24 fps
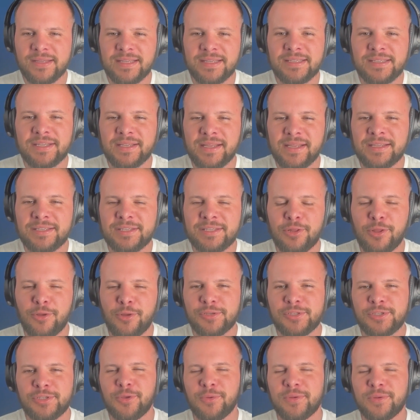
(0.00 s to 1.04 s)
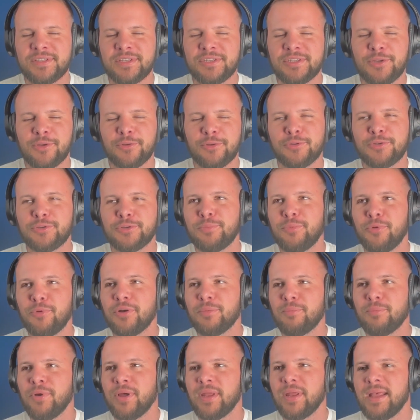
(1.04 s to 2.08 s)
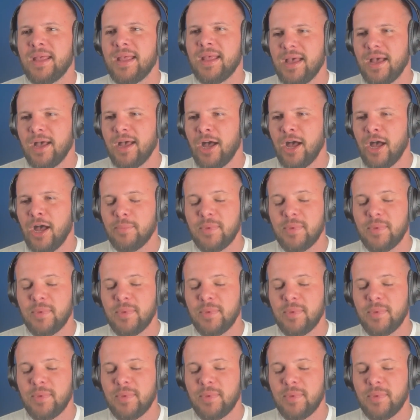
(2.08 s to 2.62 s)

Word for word: It's, it's close to It's a children's book. But uh,